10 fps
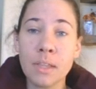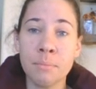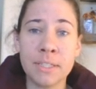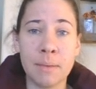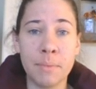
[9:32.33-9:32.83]

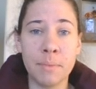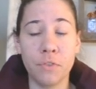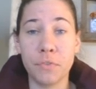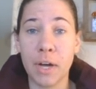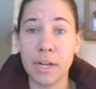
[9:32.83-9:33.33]
Please let me know
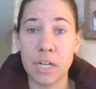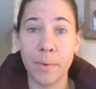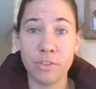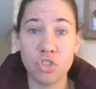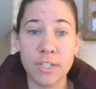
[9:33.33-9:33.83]
if you've got any
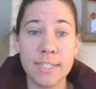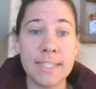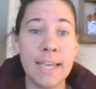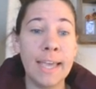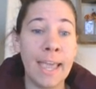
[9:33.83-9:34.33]
questions,
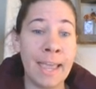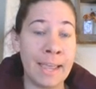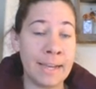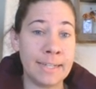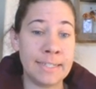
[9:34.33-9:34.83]

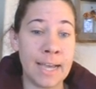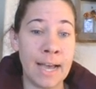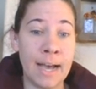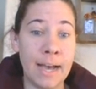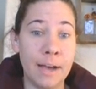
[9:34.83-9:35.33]
and
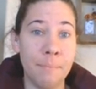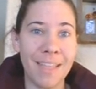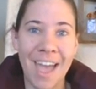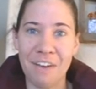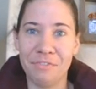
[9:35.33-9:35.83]

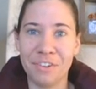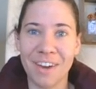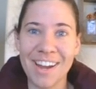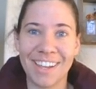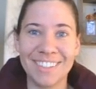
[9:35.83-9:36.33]
have fun
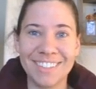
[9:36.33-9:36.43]
writing.